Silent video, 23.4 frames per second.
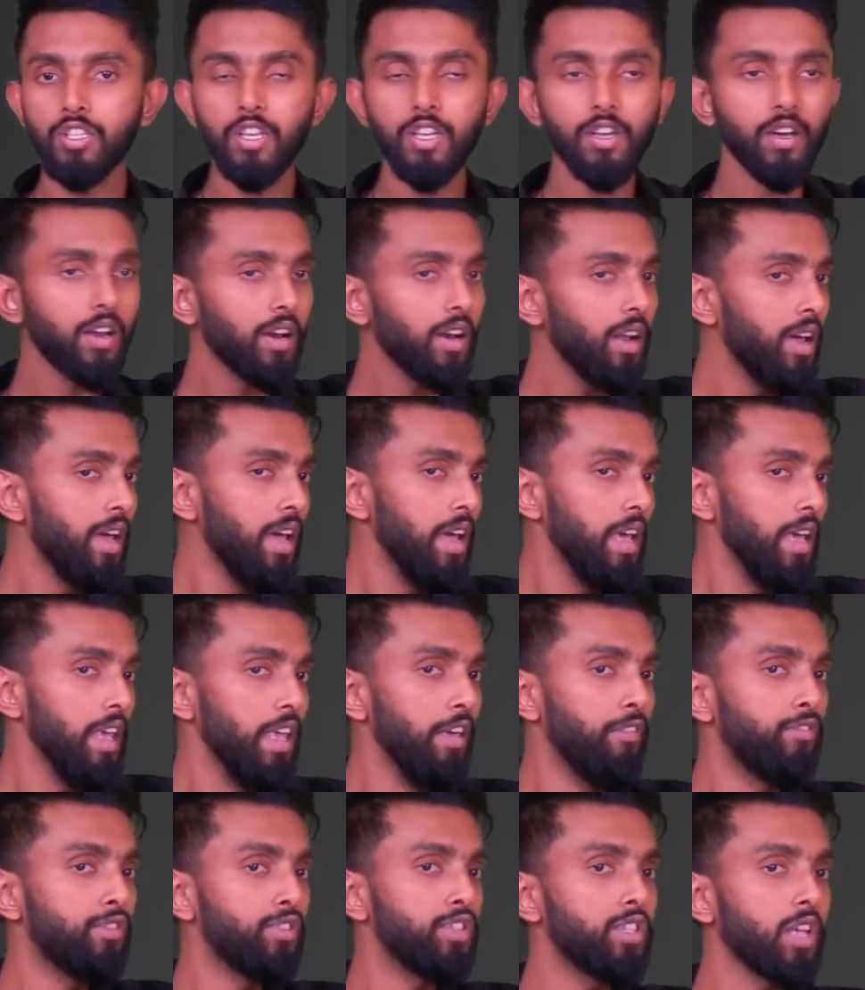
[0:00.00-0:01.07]
See here,
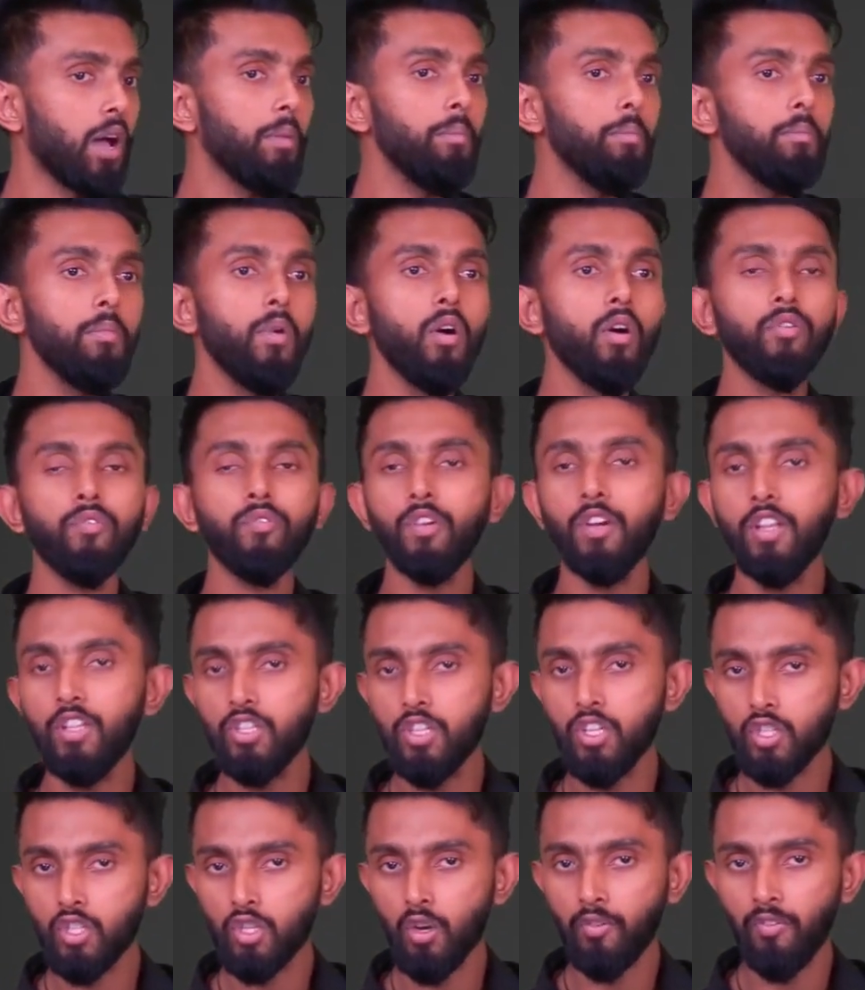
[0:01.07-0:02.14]
if sum of
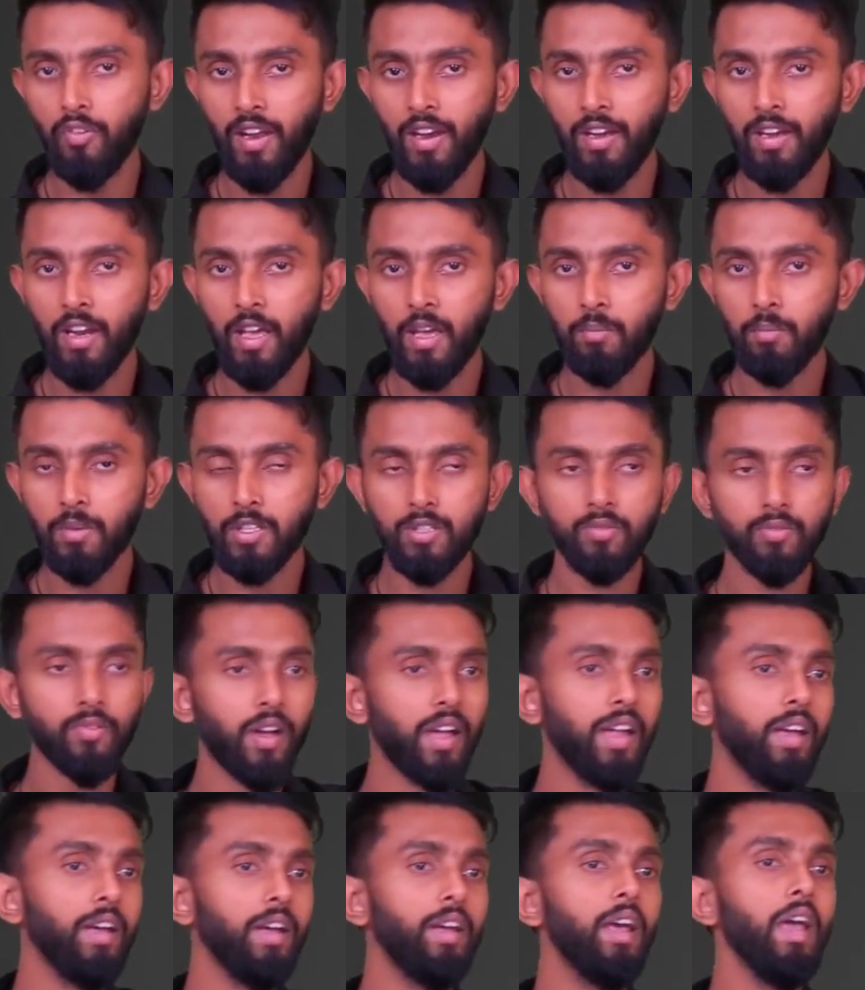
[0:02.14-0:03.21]
digits of n I must
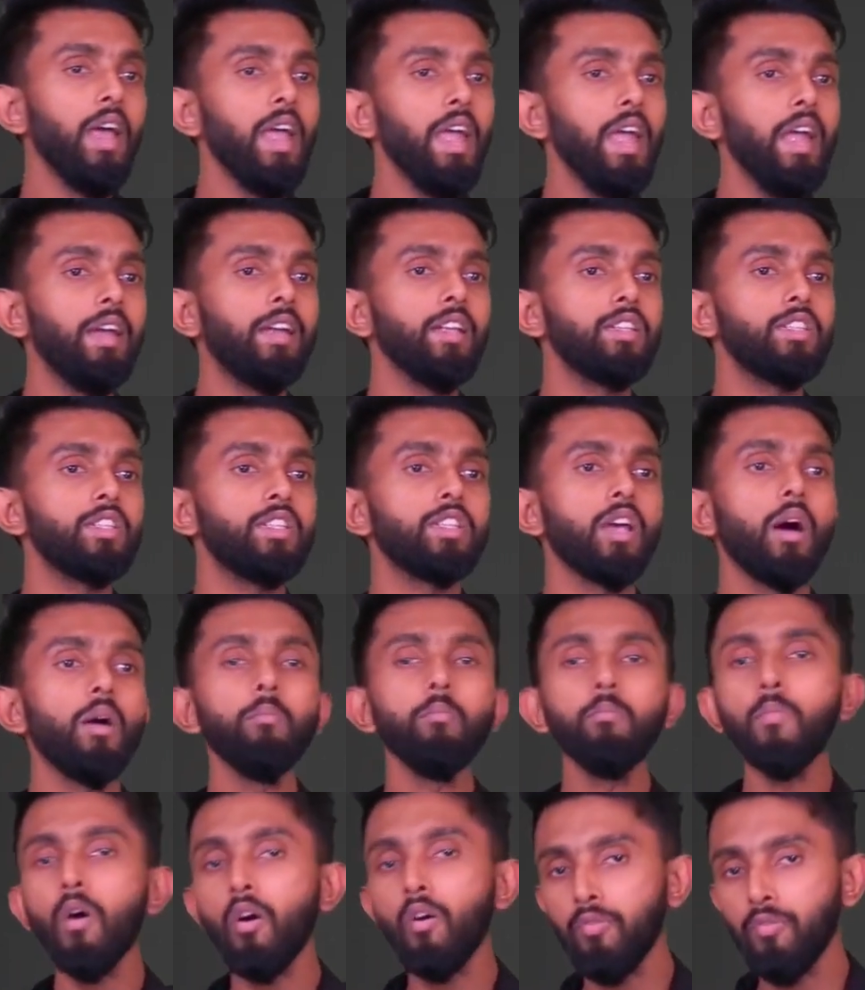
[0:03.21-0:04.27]
find, it is
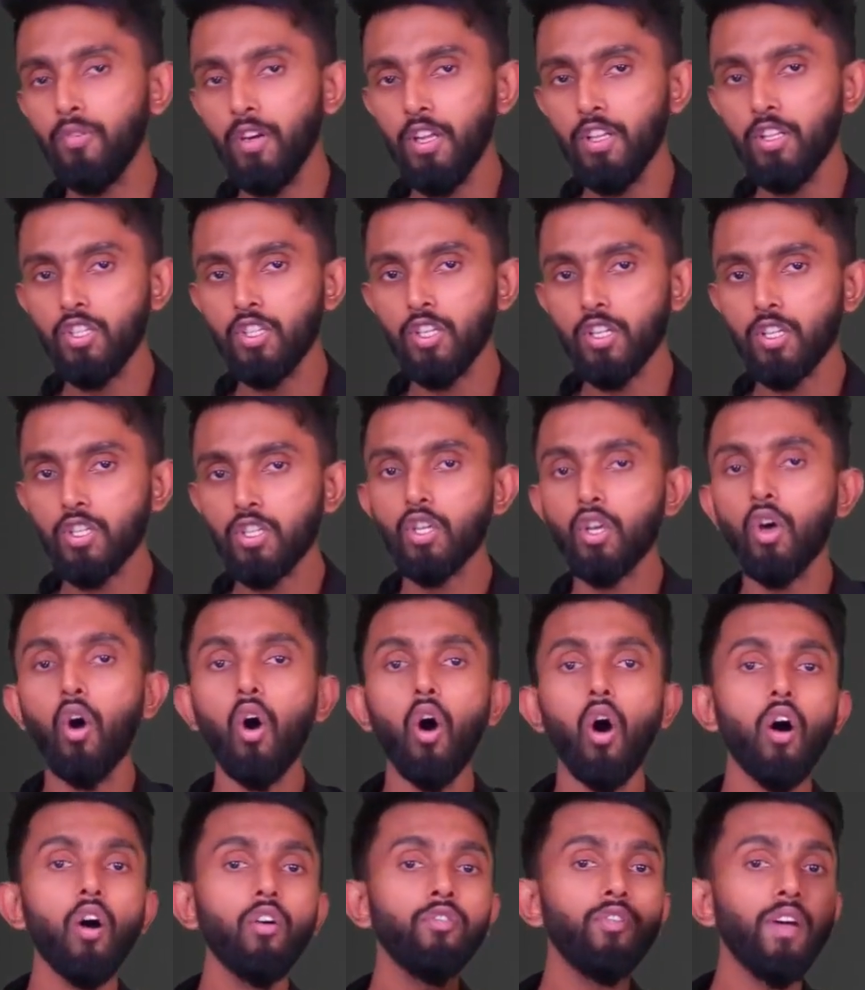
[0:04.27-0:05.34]
sum of digits
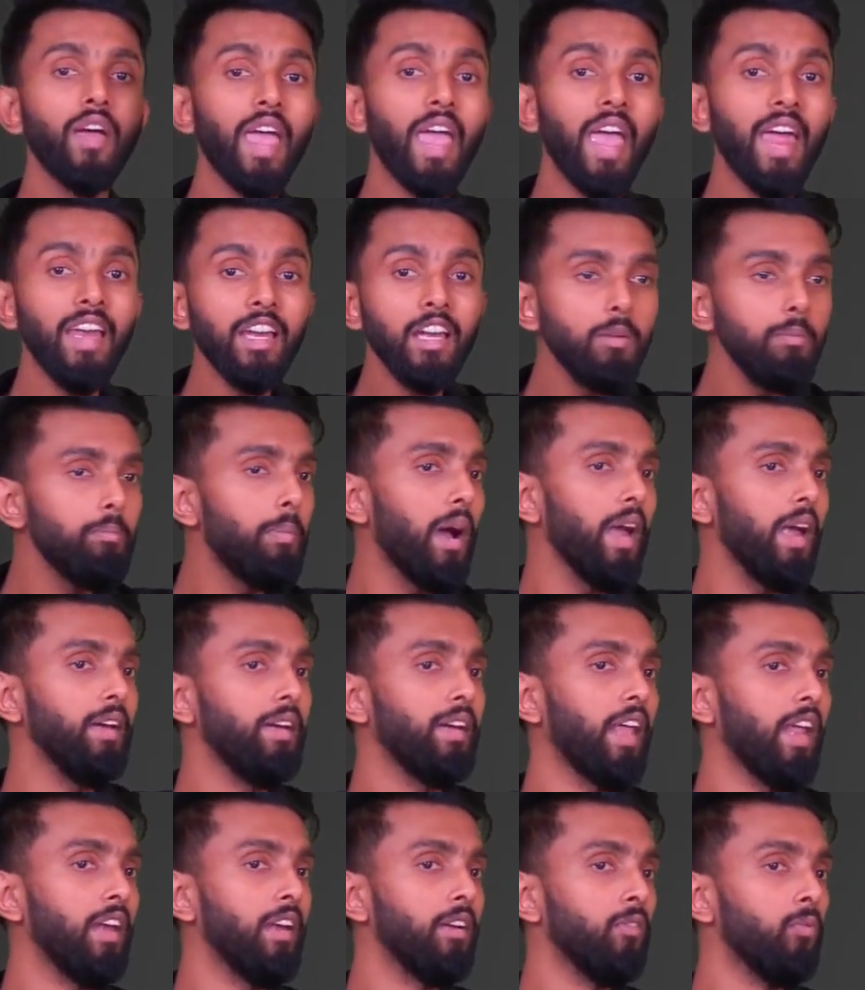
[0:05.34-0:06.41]
of n by
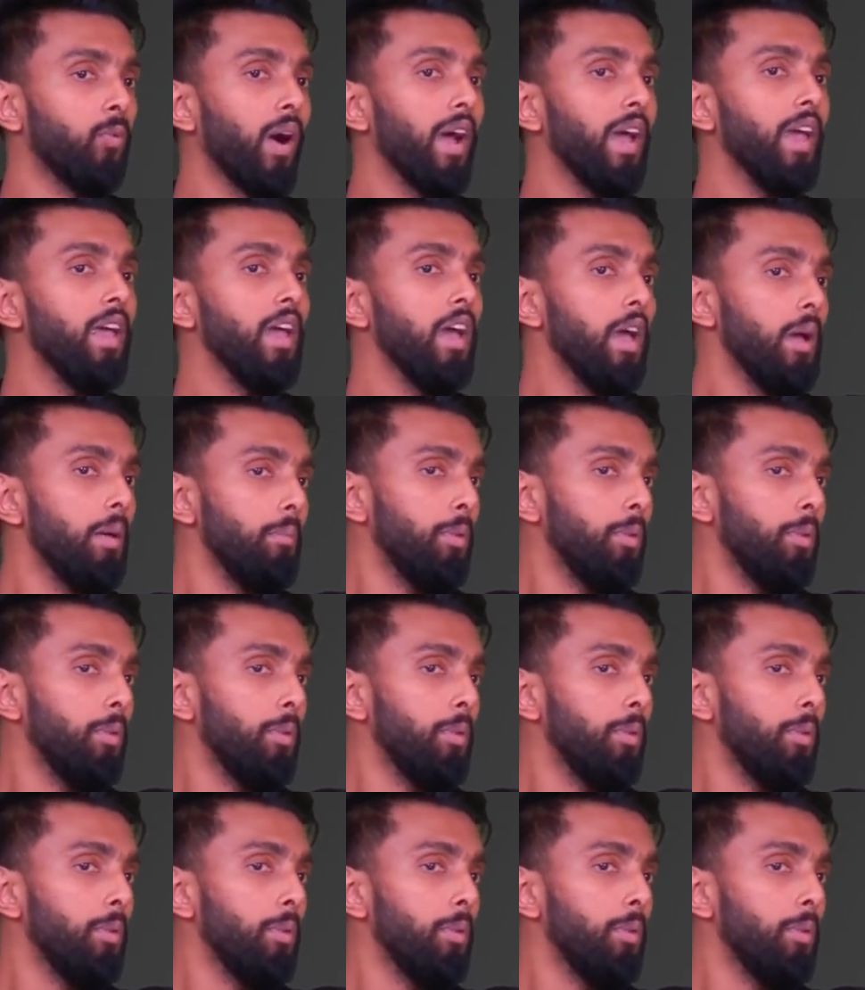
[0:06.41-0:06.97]
10. Why?